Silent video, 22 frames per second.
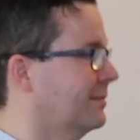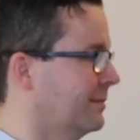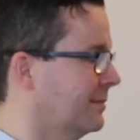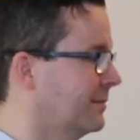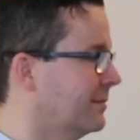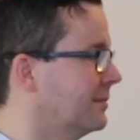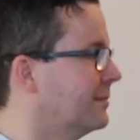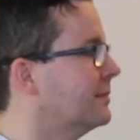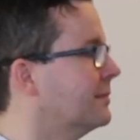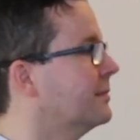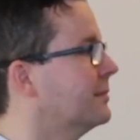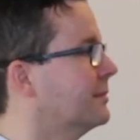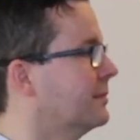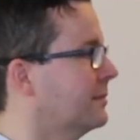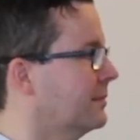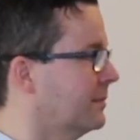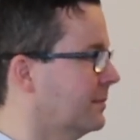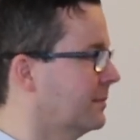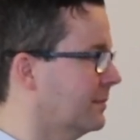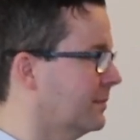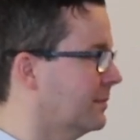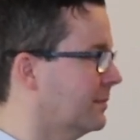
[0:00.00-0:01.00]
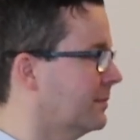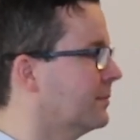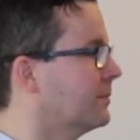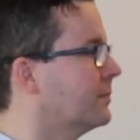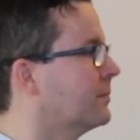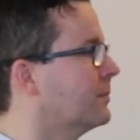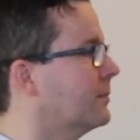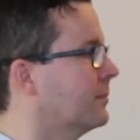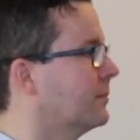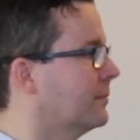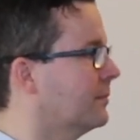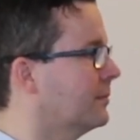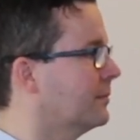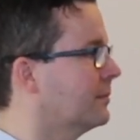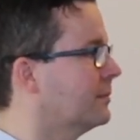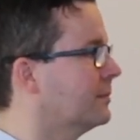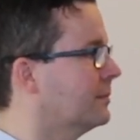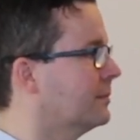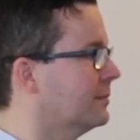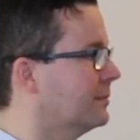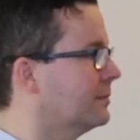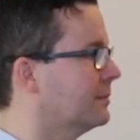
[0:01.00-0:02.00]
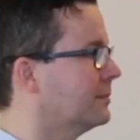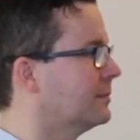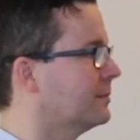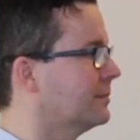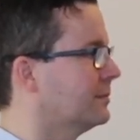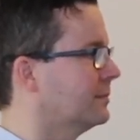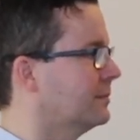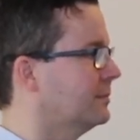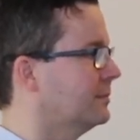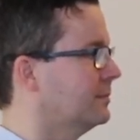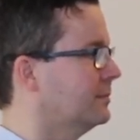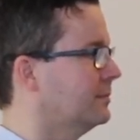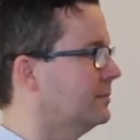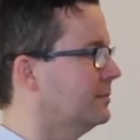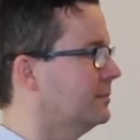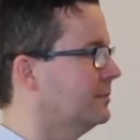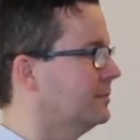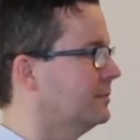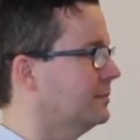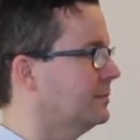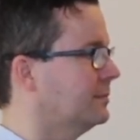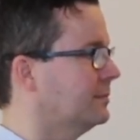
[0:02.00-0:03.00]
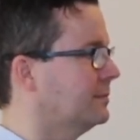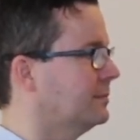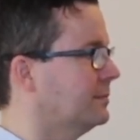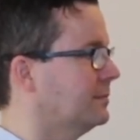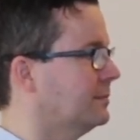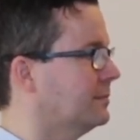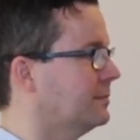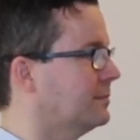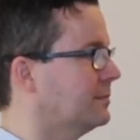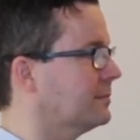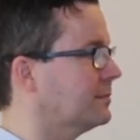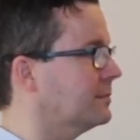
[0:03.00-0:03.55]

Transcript: (not speaking)